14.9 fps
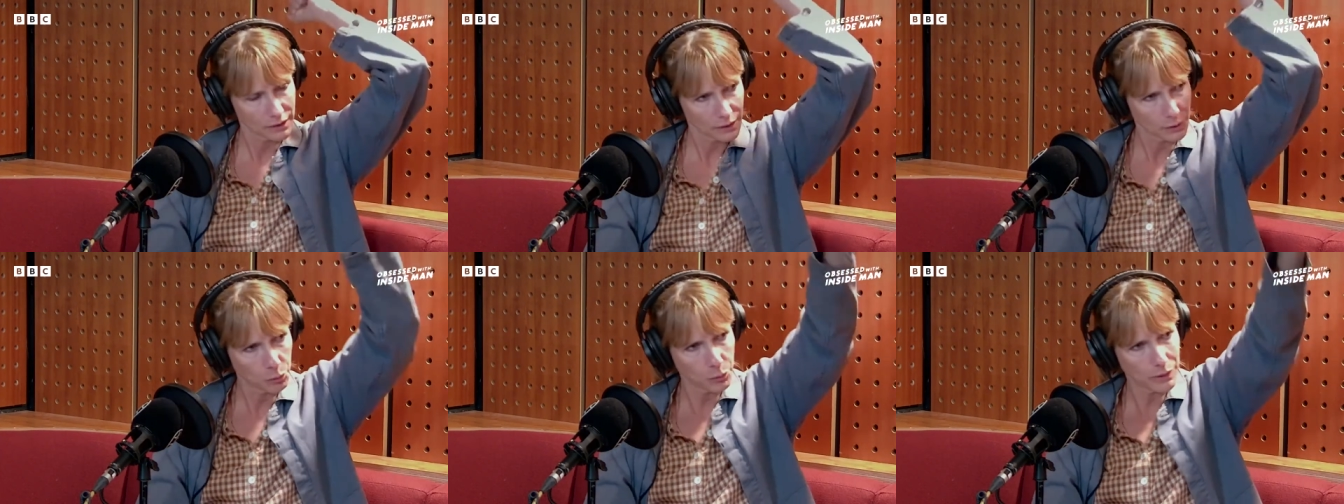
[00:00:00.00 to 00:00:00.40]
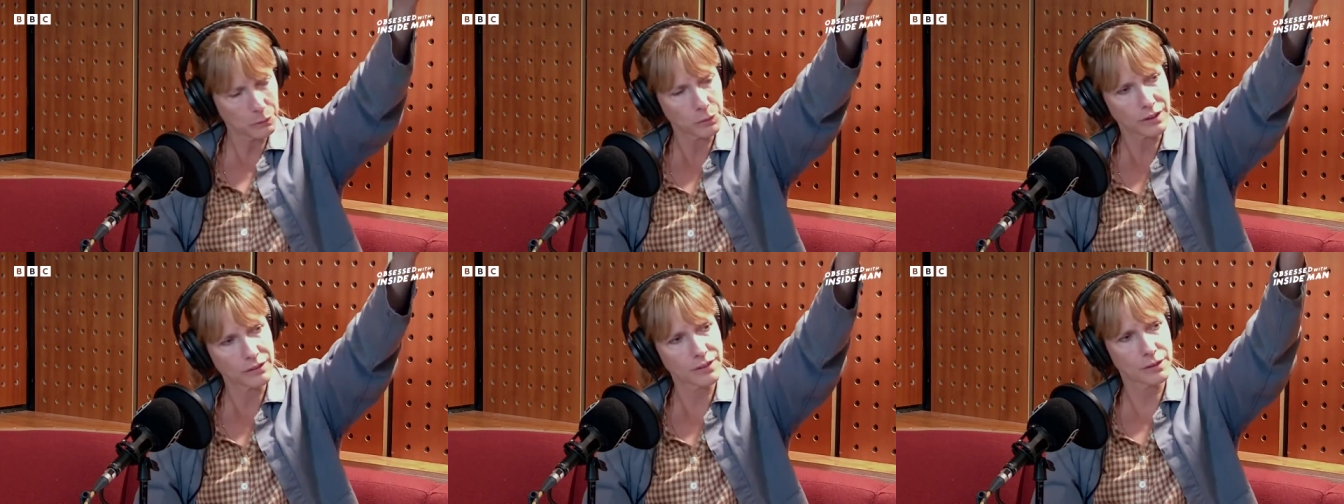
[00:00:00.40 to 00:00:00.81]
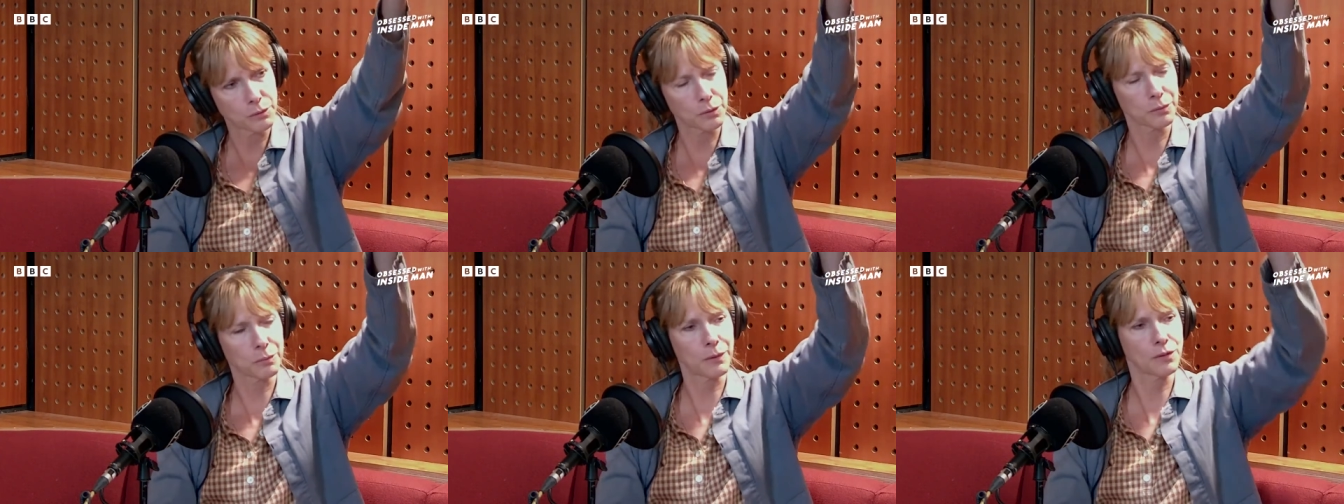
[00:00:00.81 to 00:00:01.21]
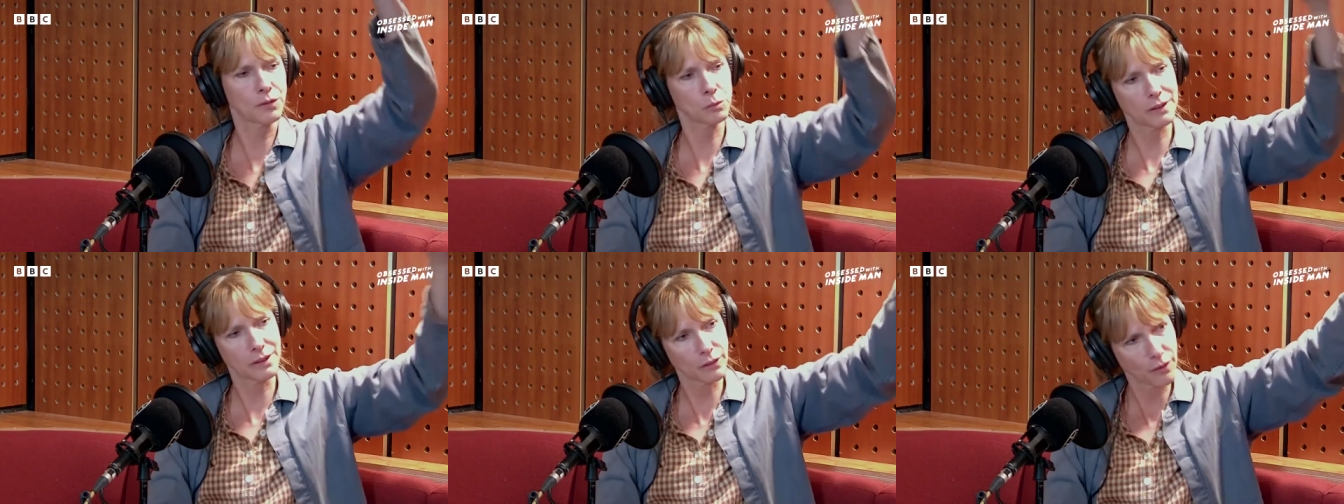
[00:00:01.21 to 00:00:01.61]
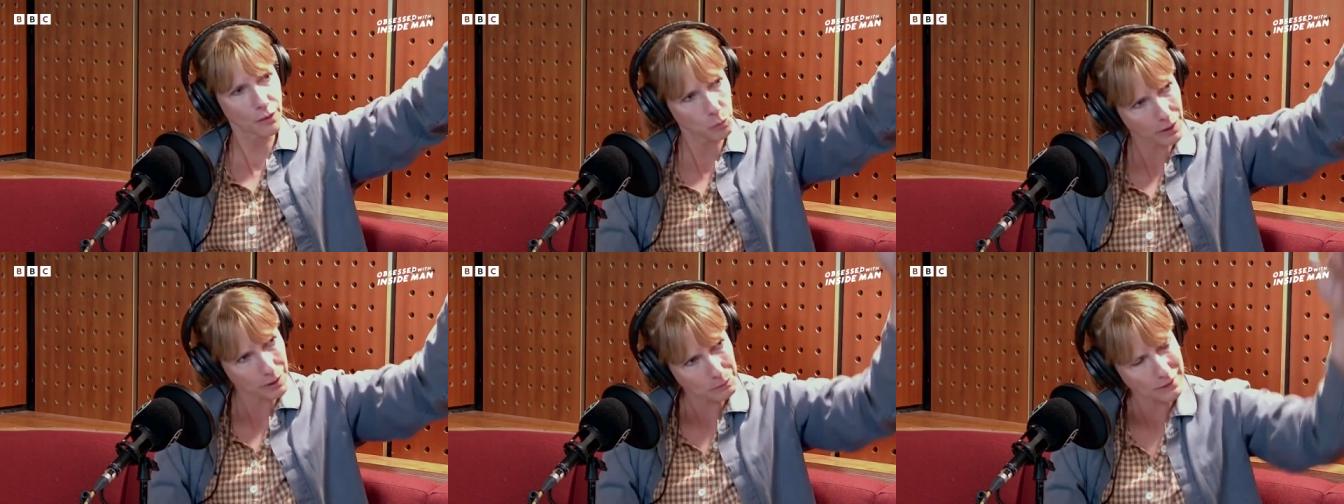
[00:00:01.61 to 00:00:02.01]
win whatever it is I'm supposed to win, and on the
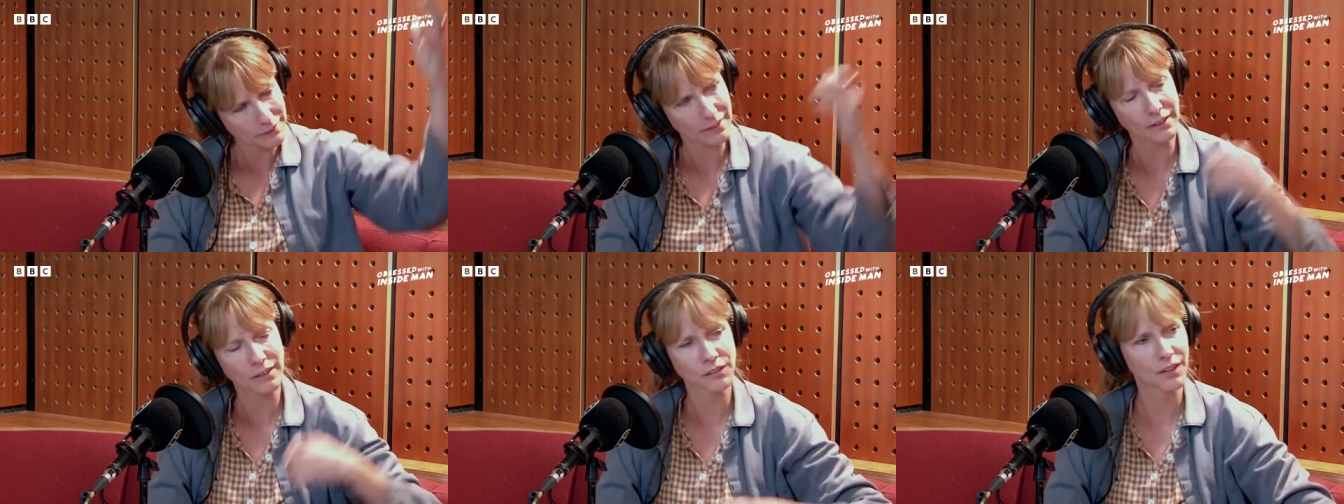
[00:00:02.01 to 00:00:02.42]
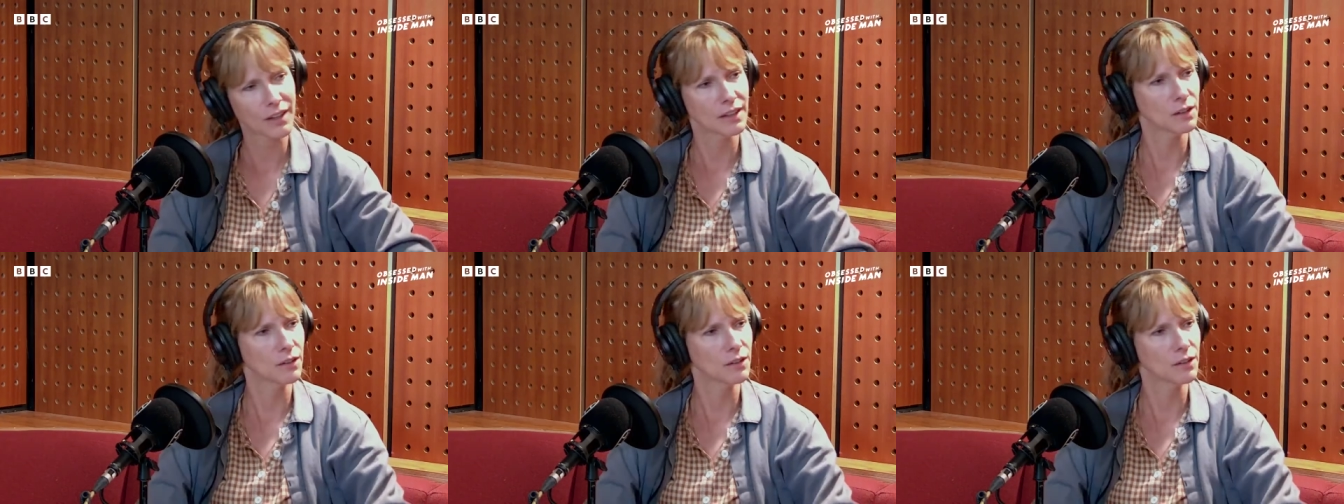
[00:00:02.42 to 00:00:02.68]
way back down, I'll take you